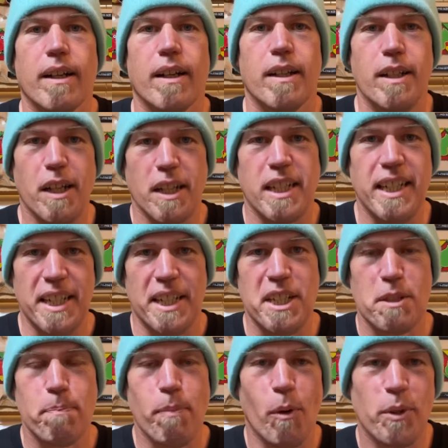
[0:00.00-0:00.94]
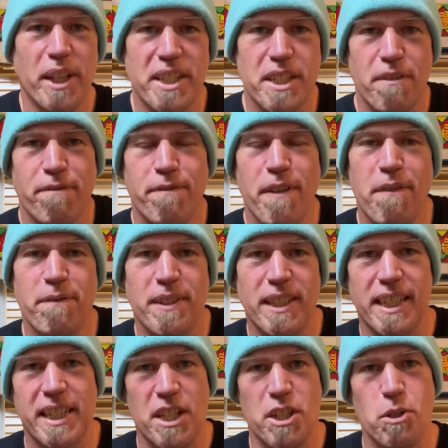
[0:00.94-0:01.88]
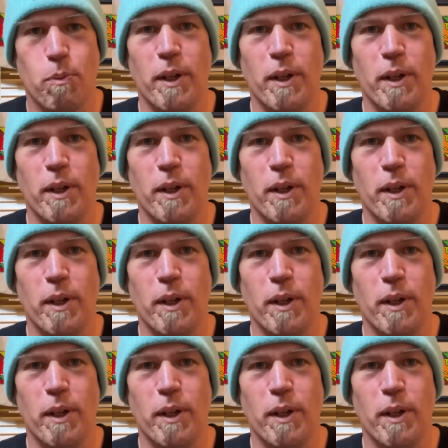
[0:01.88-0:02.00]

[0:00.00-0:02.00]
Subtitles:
Luckily this board has a 15-inch